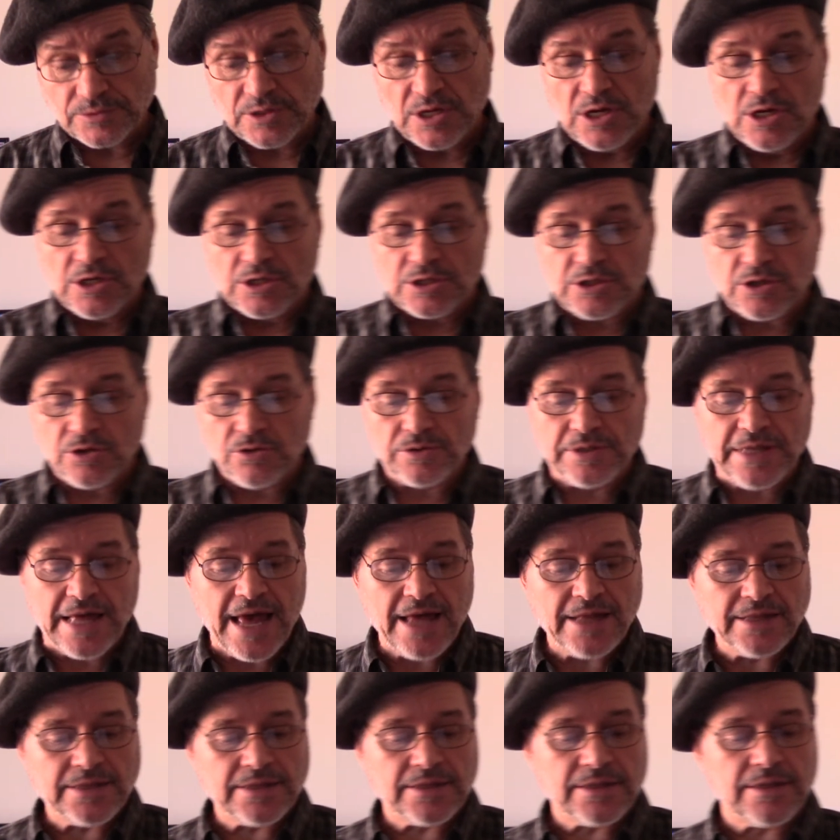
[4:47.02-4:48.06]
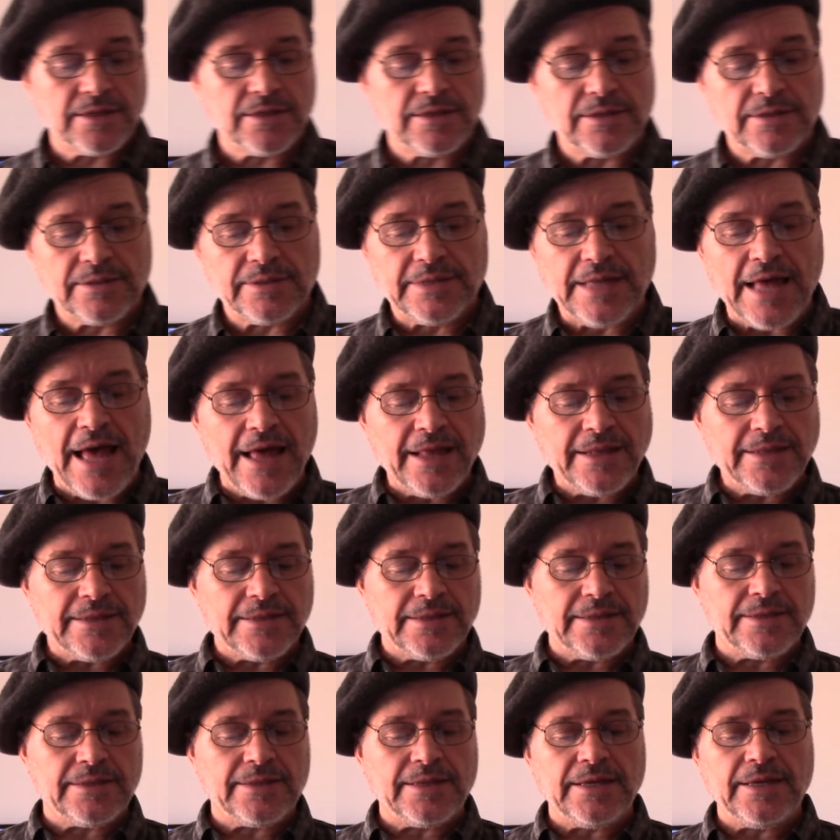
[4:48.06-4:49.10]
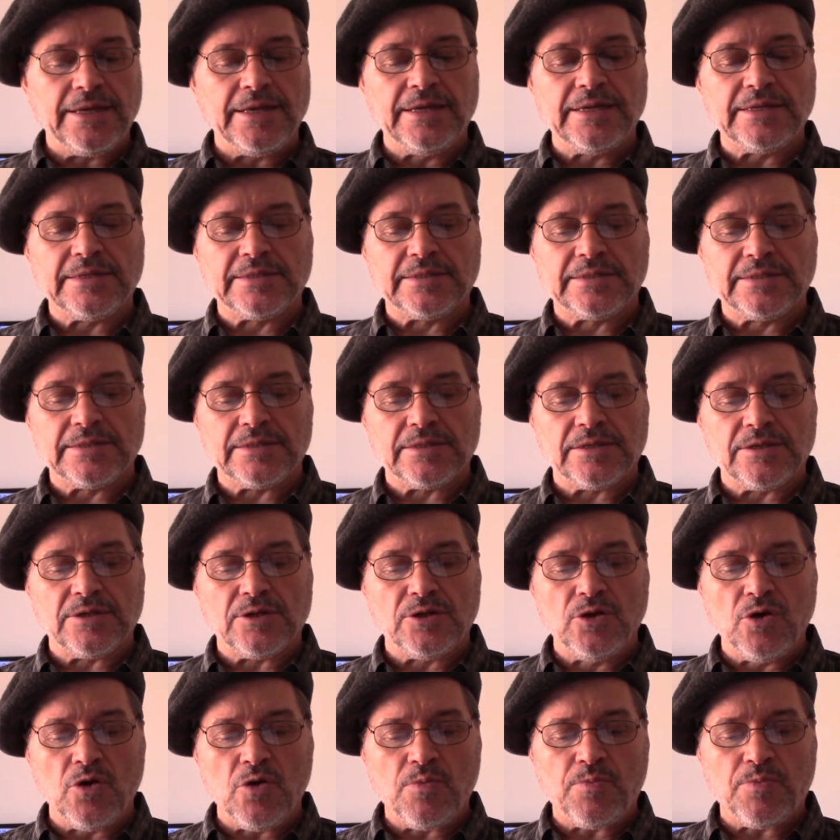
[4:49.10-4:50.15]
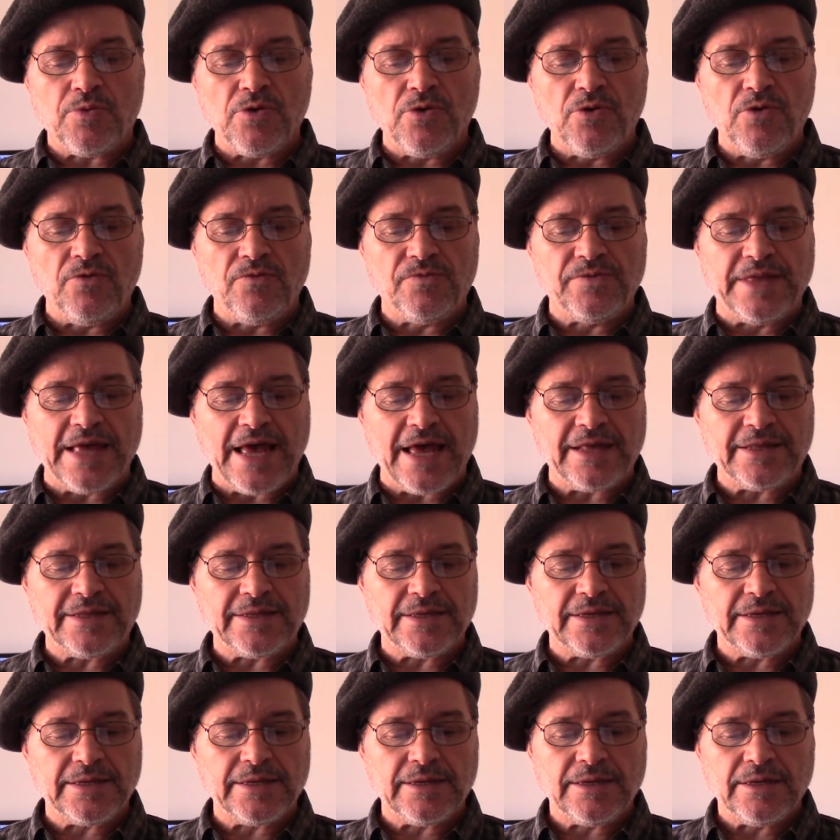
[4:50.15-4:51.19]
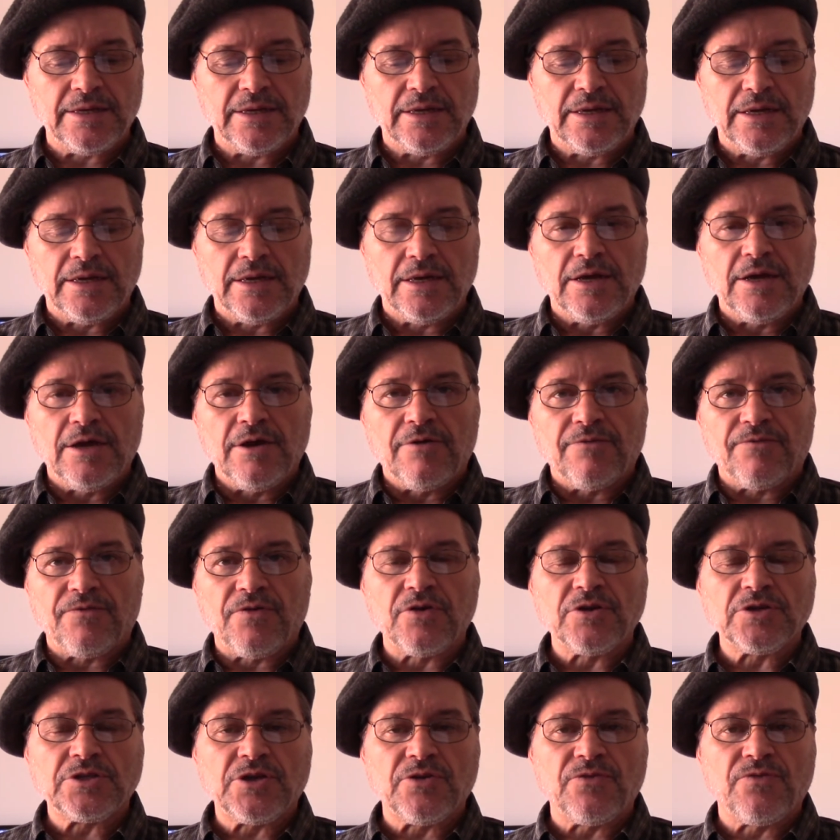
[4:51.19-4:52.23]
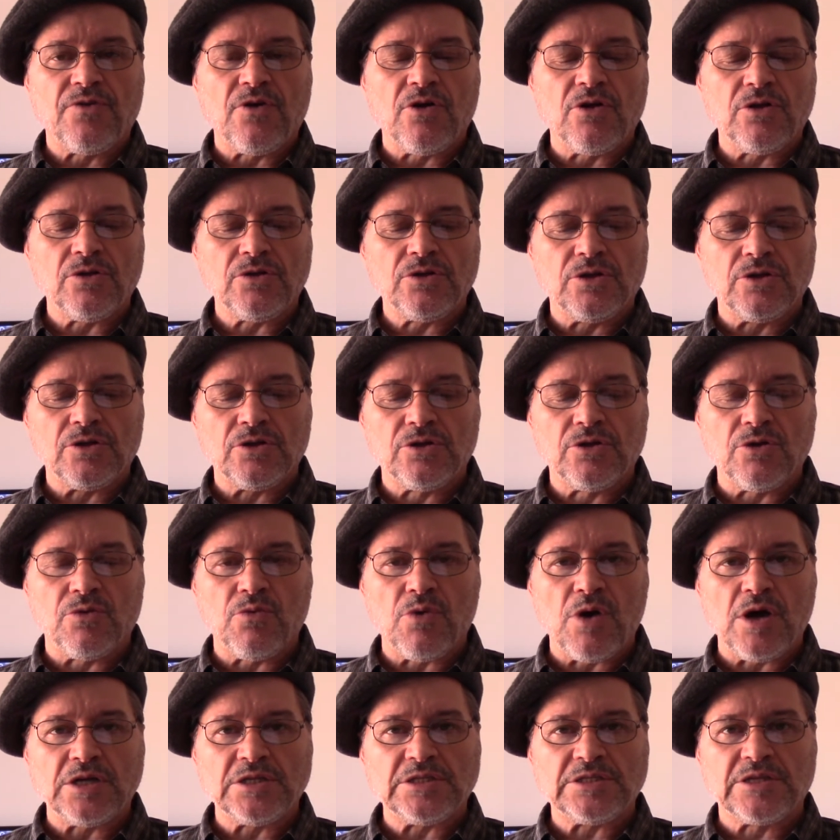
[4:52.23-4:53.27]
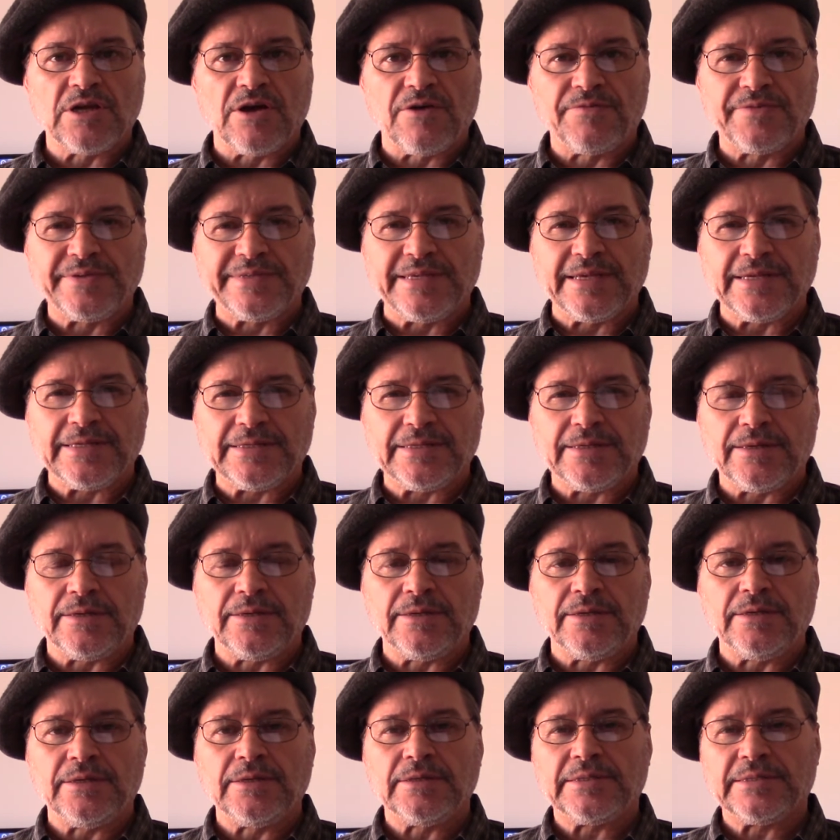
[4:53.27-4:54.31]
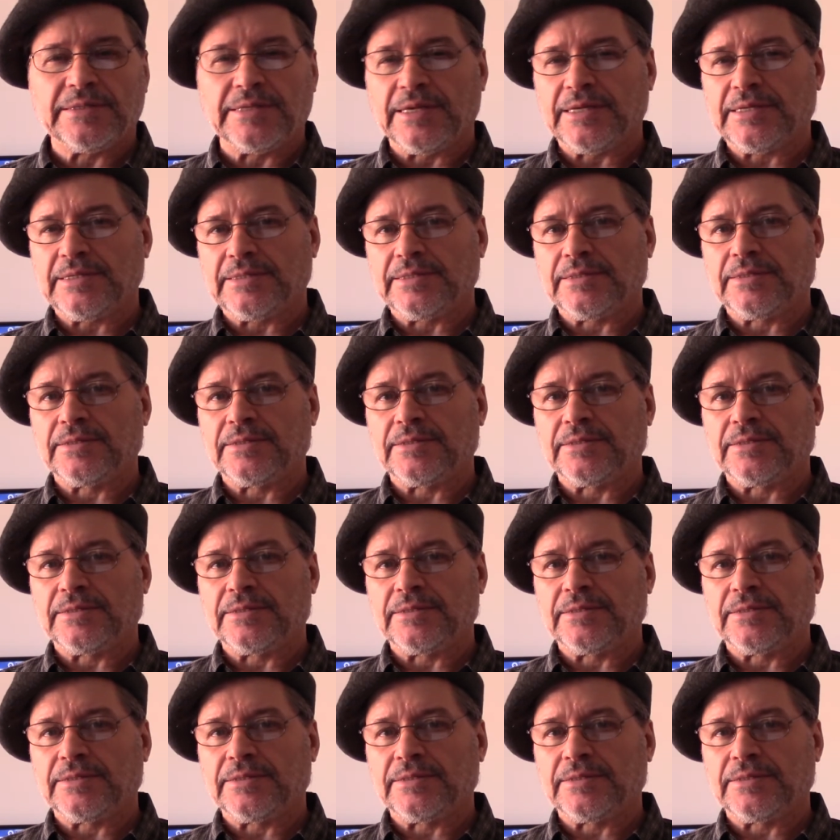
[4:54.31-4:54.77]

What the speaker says: So that is no proof that, first of all, the ones of 66